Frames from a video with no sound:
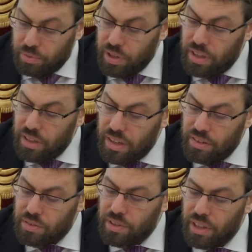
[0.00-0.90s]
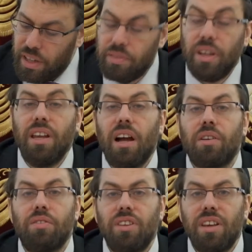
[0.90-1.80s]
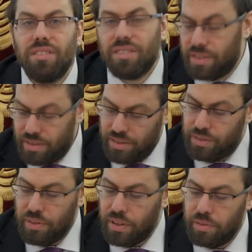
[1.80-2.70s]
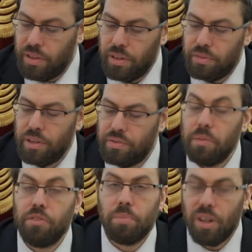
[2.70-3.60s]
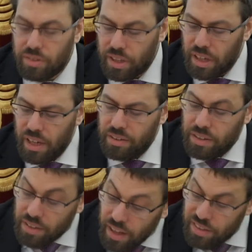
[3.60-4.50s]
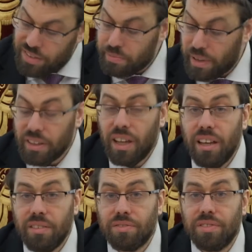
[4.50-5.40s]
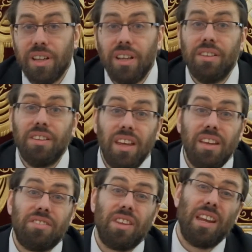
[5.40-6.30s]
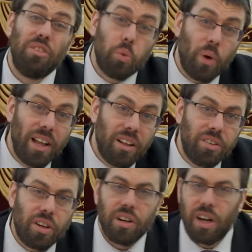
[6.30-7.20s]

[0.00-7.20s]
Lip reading: What are the days of your life? And Yaakov says, it's a very famous pasuk, the days of my life, the days that I dwelled are